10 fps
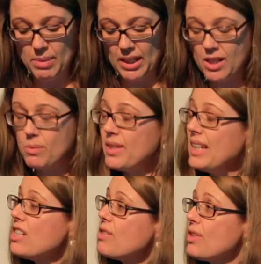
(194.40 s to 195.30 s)
because with
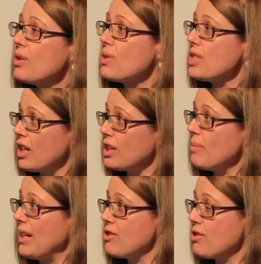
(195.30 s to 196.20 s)
each of those
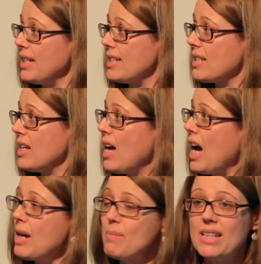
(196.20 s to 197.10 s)
documentaries,
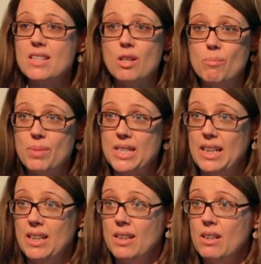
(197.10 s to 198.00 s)
I met
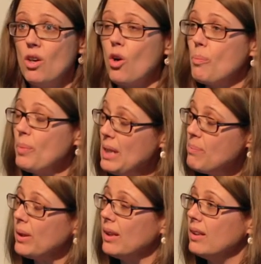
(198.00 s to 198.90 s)
somebody or
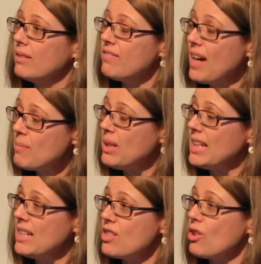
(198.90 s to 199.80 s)
people,
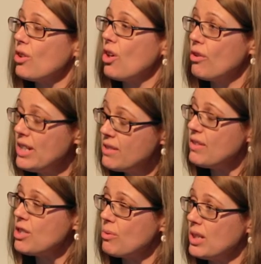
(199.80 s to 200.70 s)
families, or
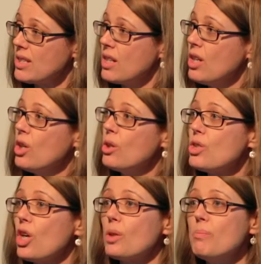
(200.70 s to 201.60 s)
individuals who
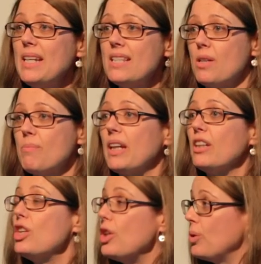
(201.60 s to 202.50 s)
taught me
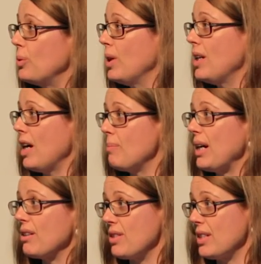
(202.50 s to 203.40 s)
something new
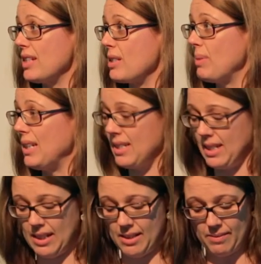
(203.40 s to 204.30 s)
about
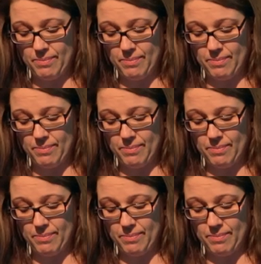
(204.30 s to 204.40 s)
disability.